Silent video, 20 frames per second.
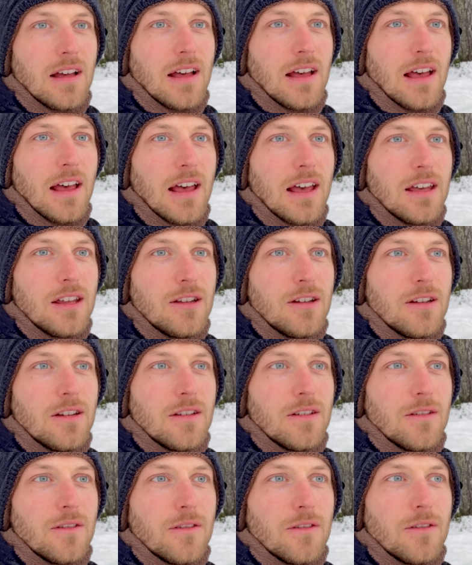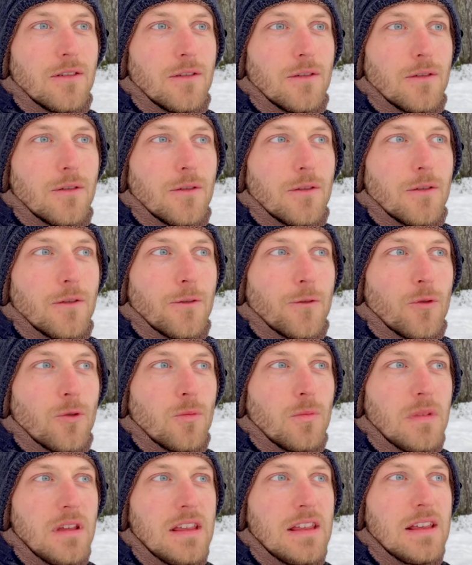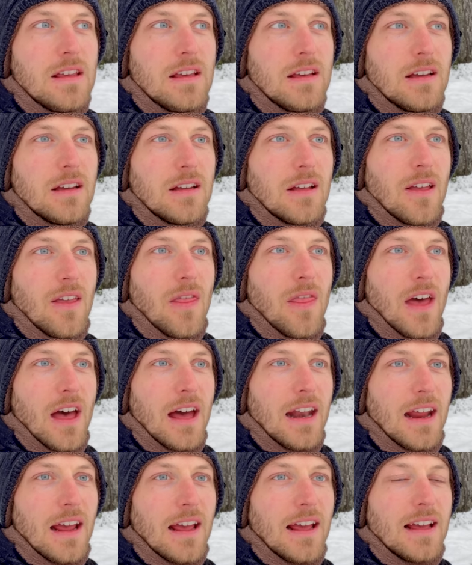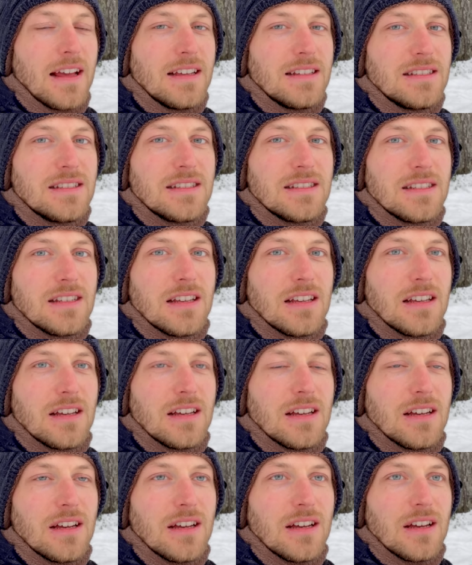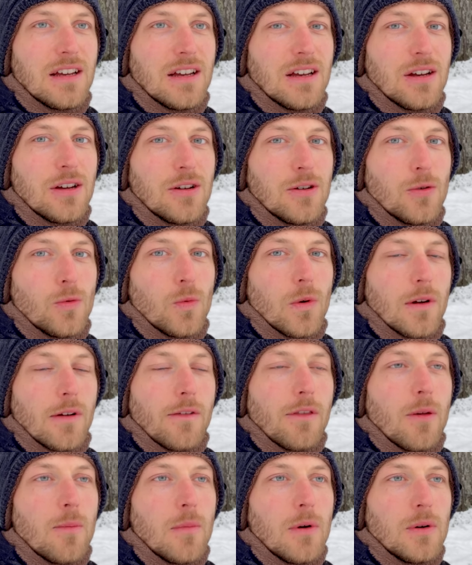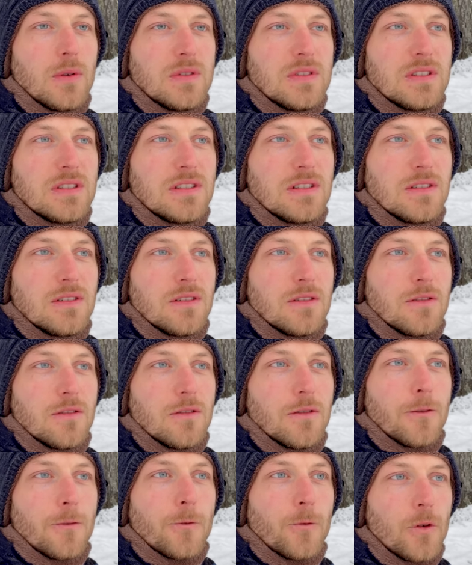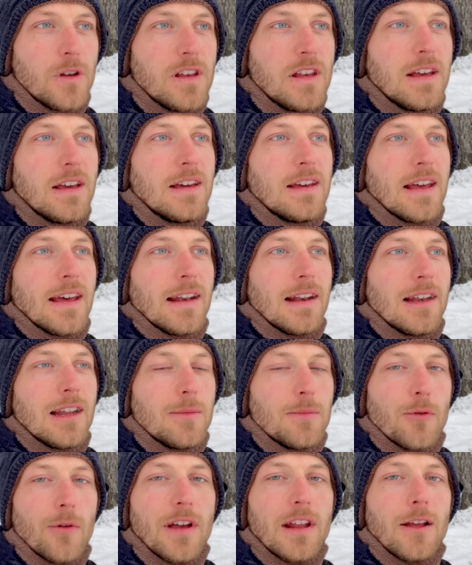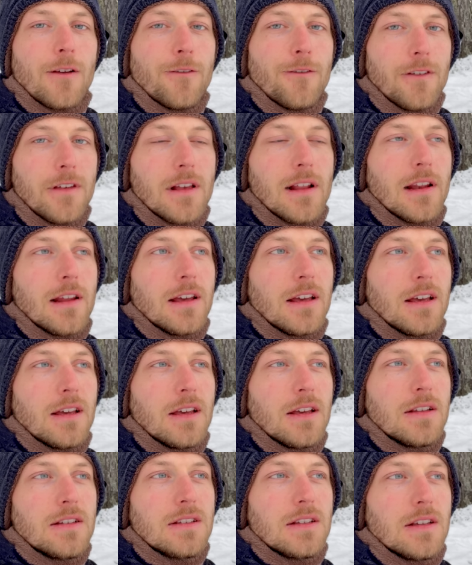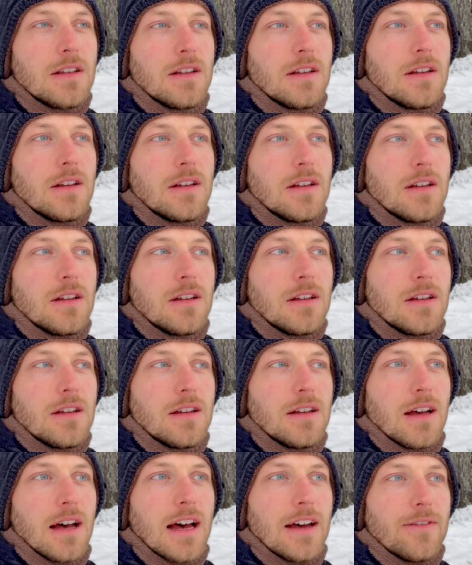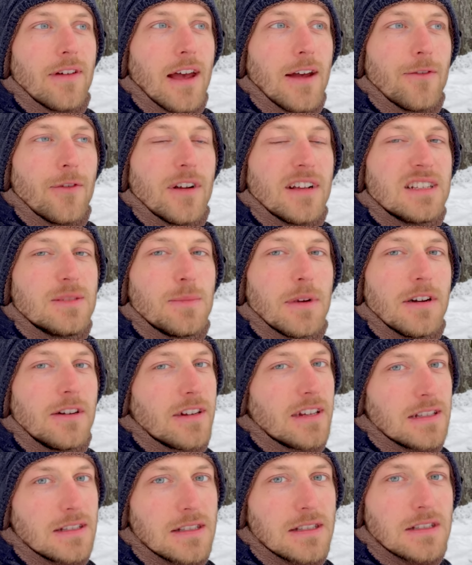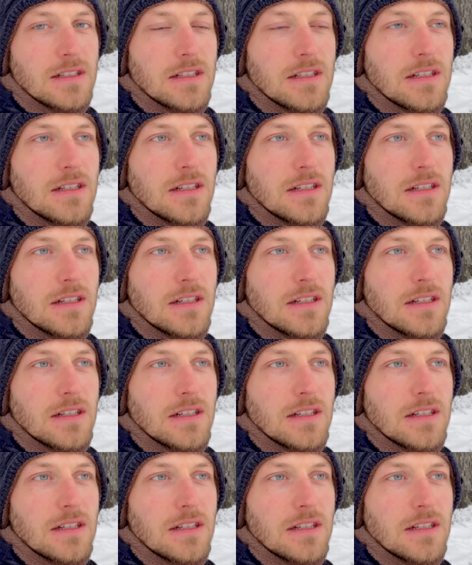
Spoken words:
And for me, that is one of the most freeing and liberating feelings I've ever experienced.